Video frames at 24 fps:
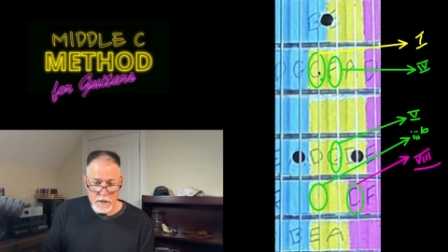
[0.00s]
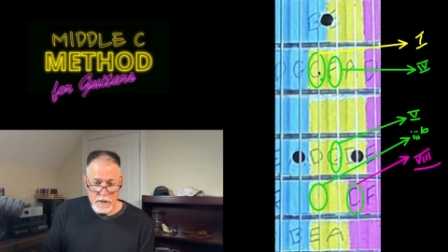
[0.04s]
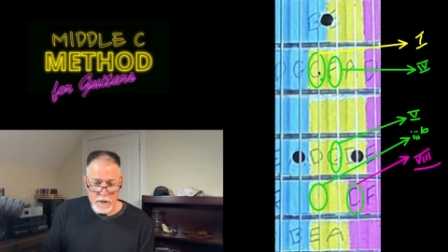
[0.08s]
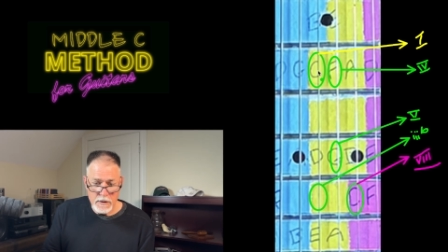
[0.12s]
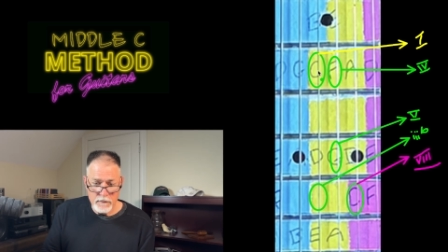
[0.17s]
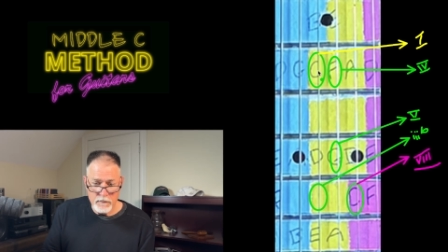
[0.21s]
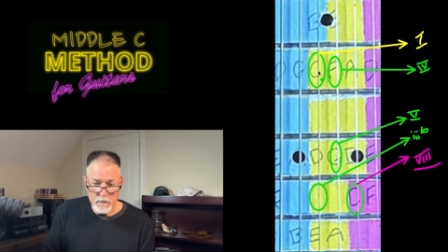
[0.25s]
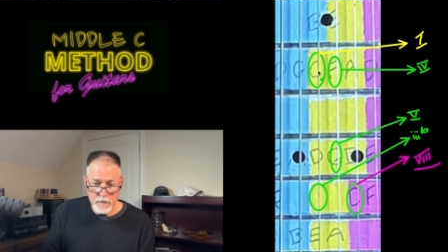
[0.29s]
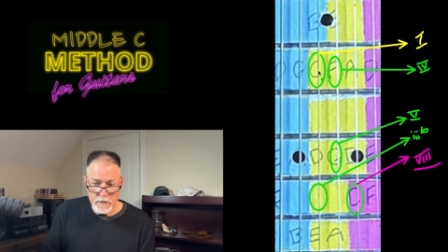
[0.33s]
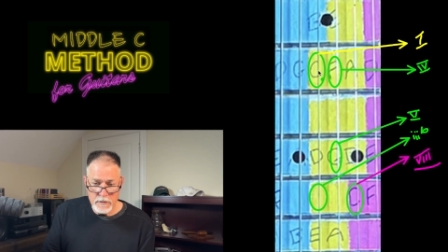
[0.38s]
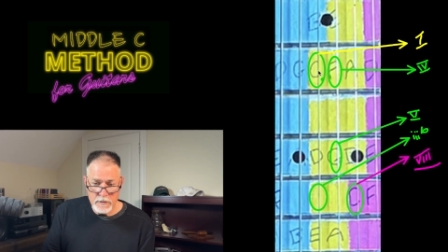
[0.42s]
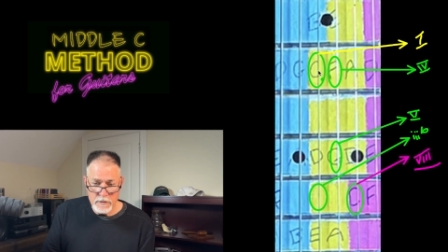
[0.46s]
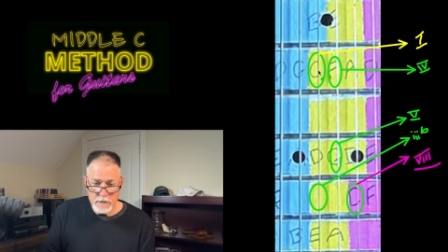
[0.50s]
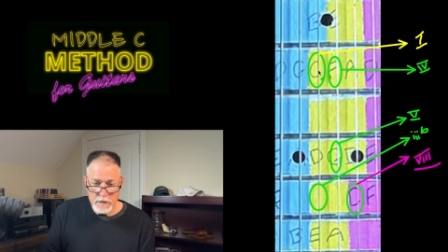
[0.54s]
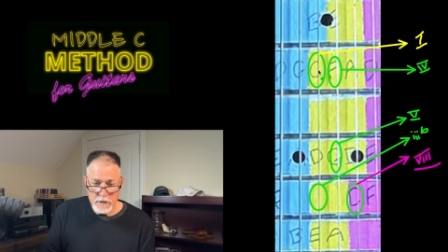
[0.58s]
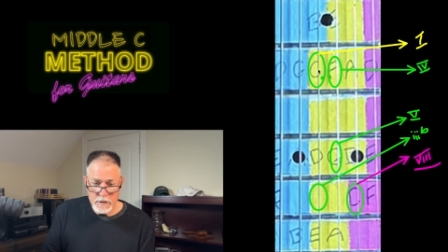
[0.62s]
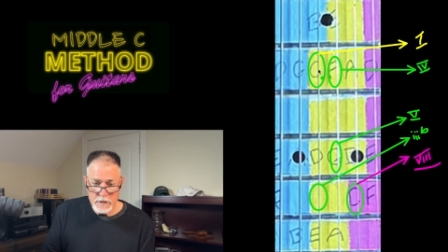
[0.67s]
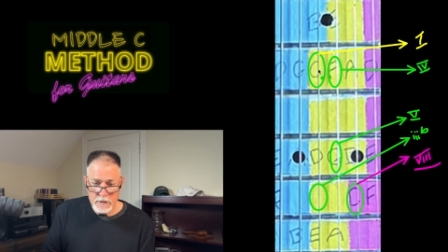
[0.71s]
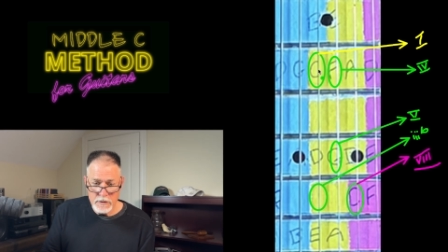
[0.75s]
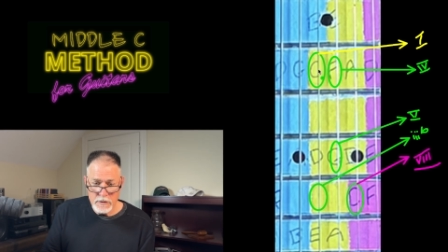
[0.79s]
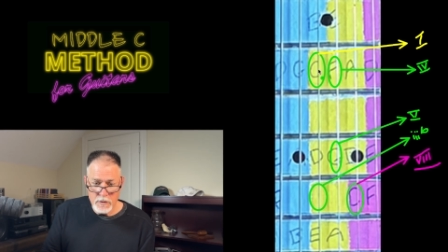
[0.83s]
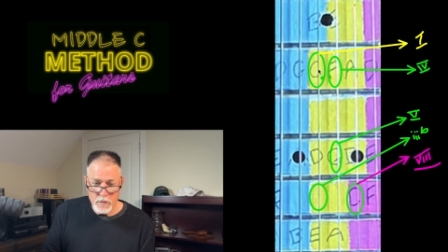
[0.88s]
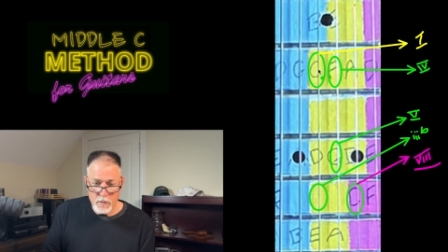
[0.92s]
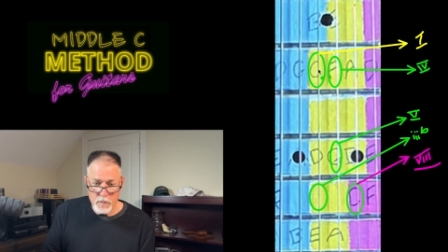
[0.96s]
If we look
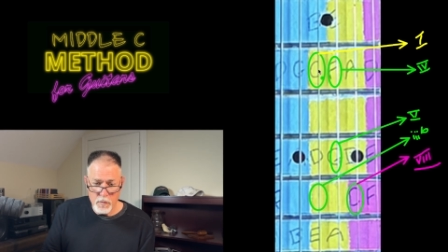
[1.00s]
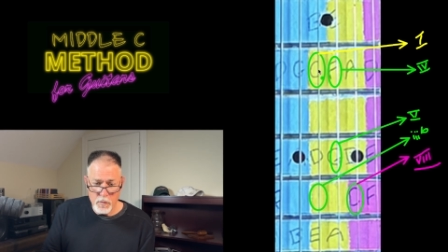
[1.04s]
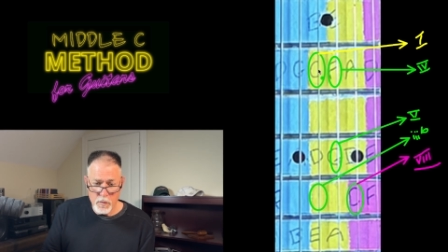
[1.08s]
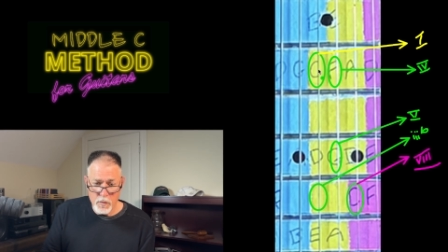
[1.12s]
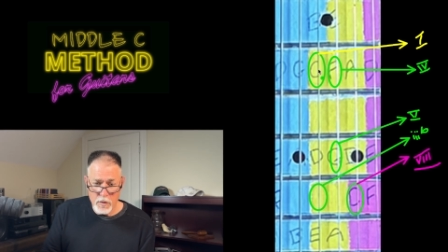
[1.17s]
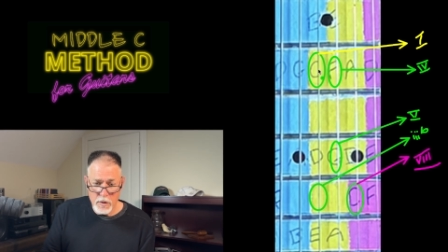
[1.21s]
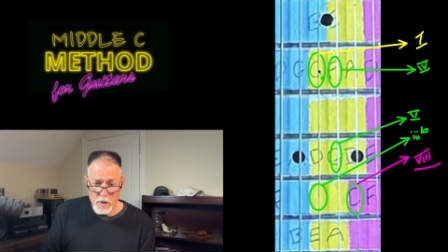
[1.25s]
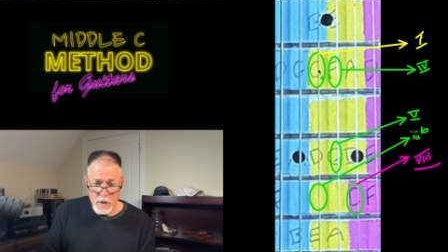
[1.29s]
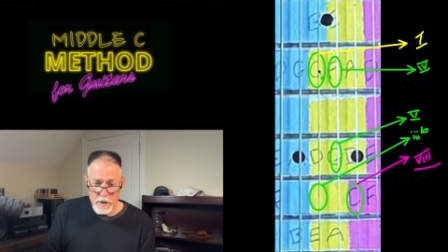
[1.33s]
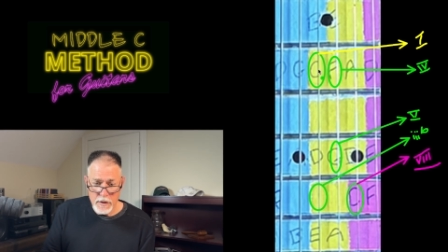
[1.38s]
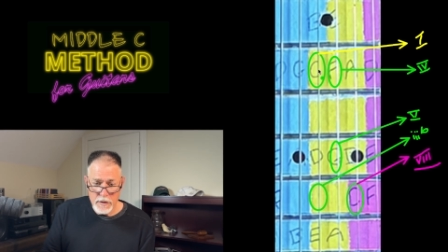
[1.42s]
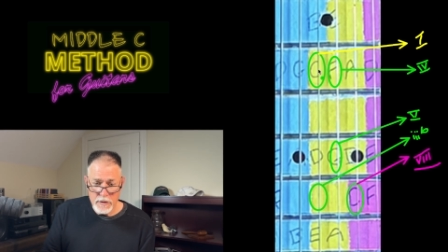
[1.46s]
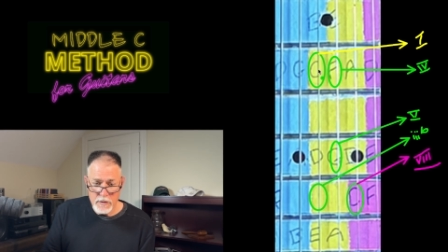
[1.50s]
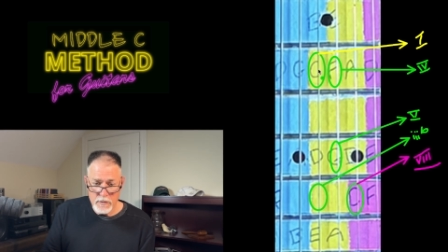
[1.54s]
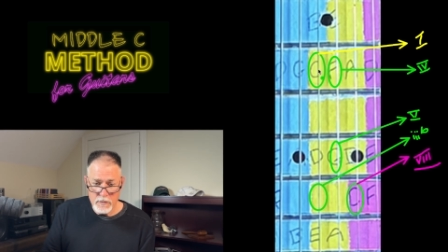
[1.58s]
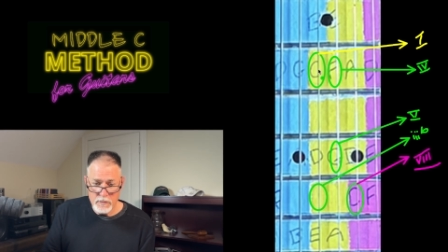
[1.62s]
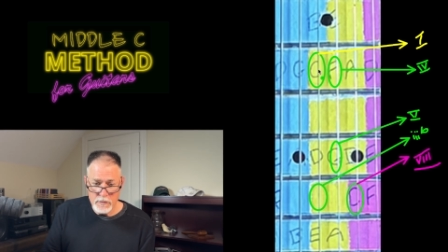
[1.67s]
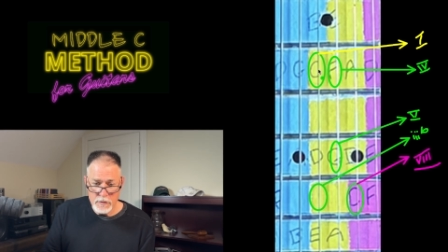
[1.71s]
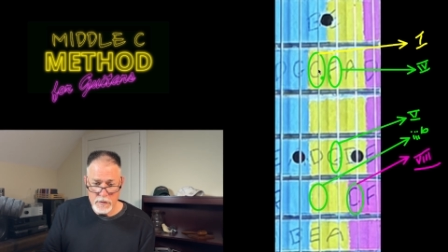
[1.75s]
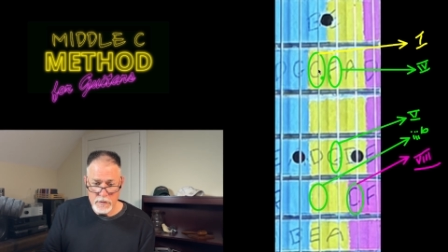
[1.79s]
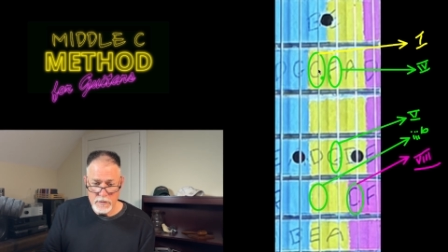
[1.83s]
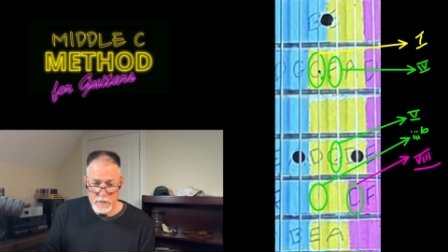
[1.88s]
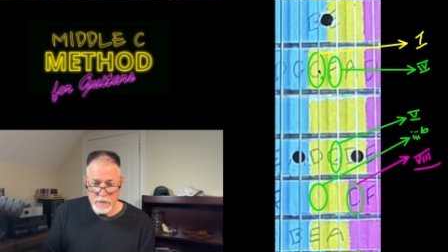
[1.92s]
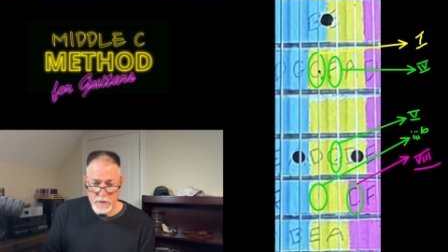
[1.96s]
at the 1, the
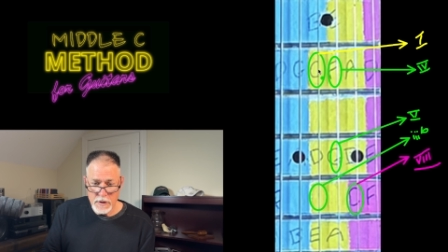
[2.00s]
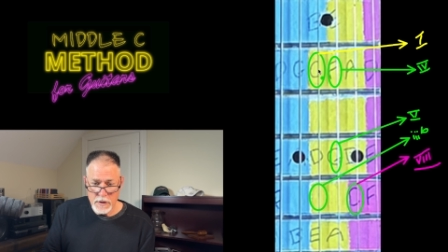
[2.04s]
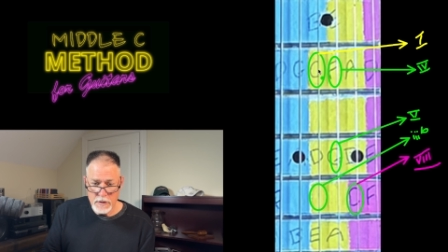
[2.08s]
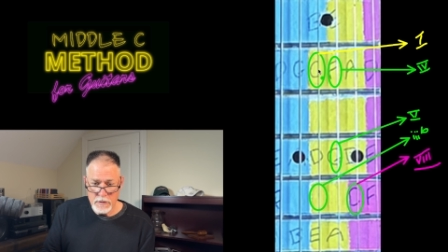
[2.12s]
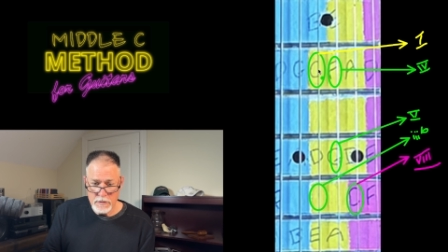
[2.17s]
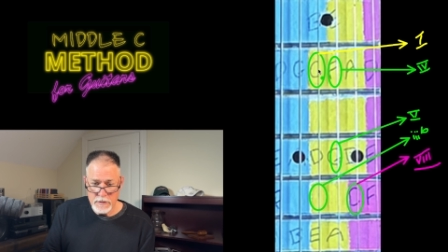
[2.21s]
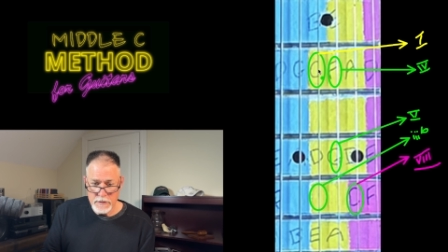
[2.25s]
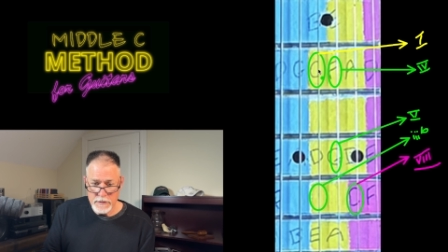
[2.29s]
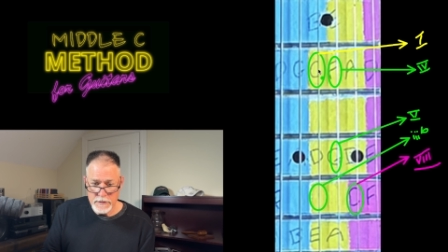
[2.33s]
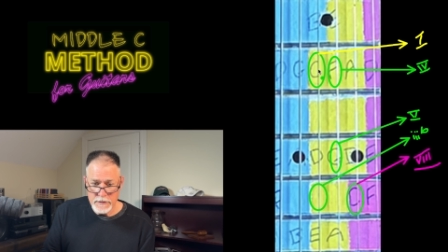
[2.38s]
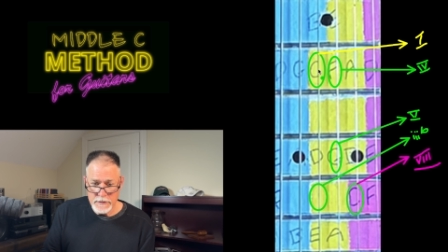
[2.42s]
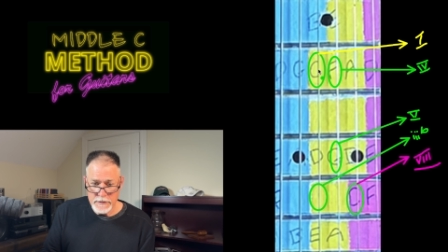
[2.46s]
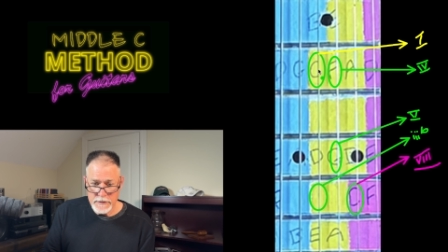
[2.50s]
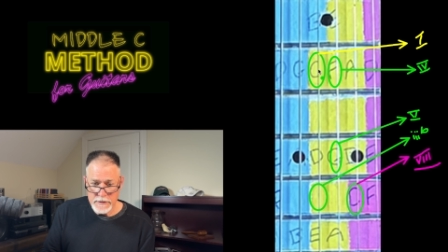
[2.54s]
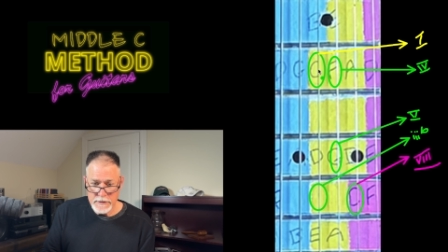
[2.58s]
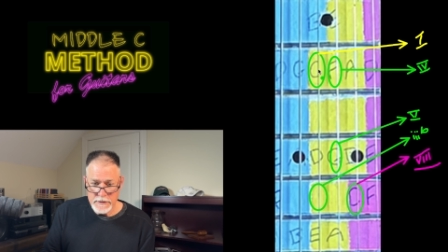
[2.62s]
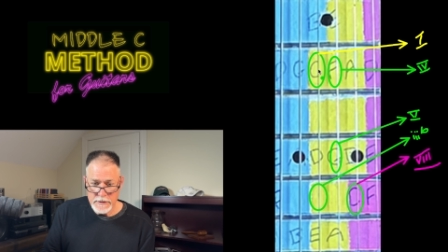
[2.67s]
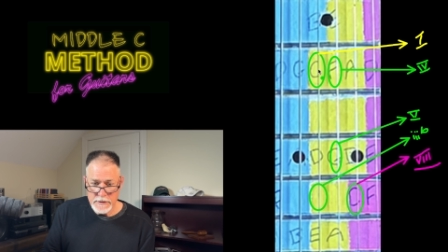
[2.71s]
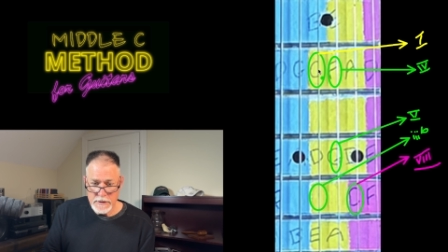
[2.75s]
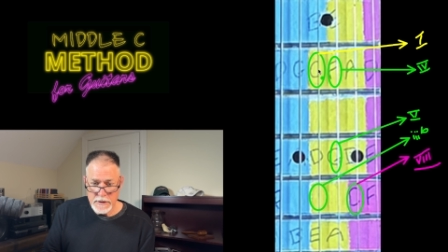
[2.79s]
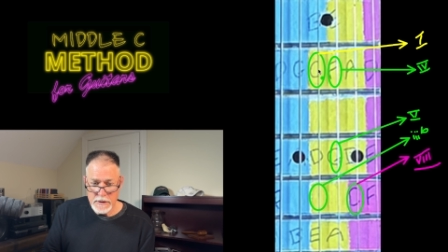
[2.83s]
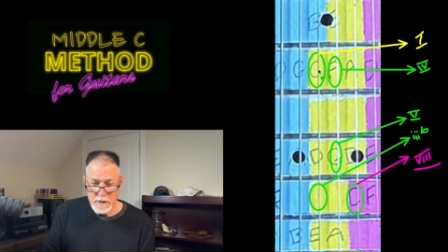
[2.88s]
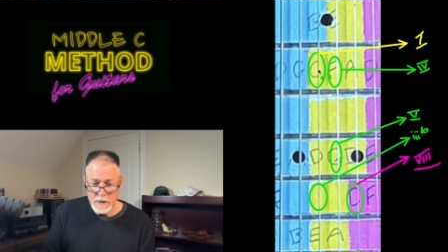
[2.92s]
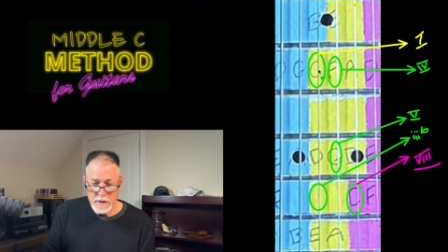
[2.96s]
root note at the
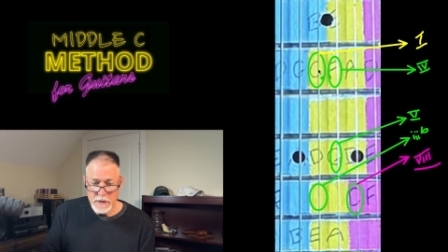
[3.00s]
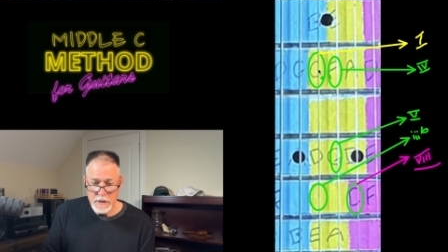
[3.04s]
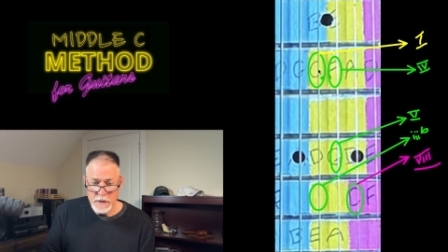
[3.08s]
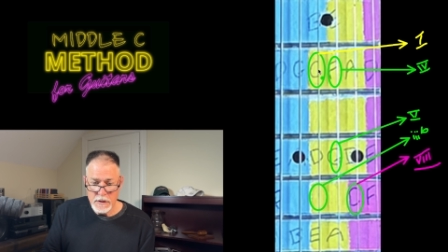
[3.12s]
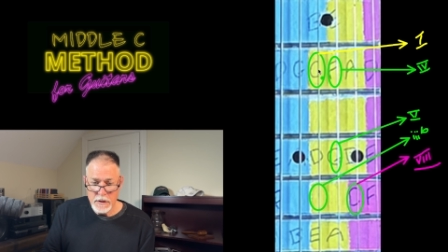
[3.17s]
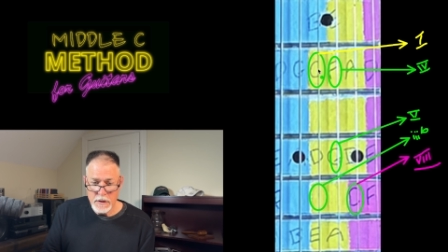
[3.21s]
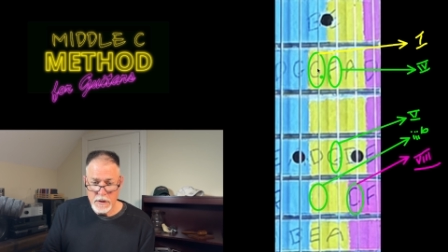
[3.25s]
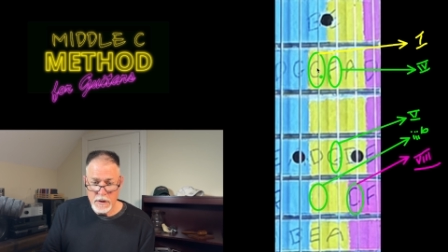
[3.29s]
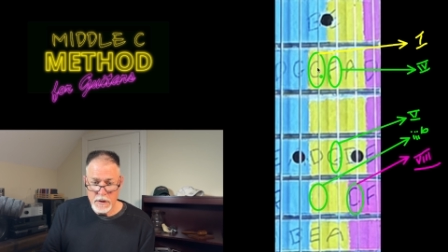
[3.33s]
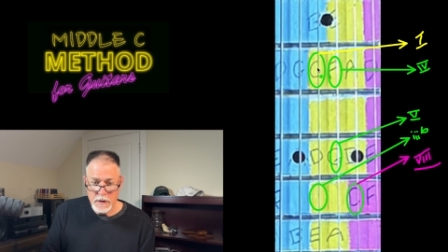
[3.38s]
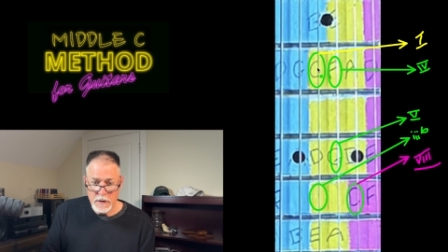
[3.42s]
C,